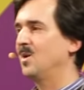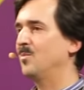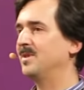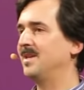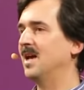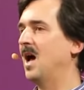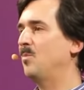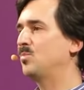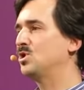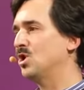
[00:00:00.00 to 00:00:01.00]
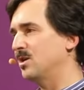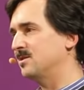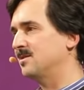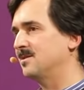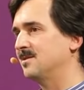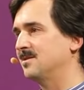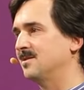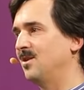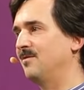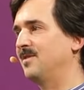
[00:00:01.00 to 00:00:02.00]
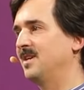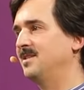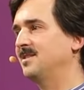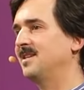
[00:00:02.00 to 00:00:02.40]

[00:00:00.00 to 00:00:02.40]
but the upshot of this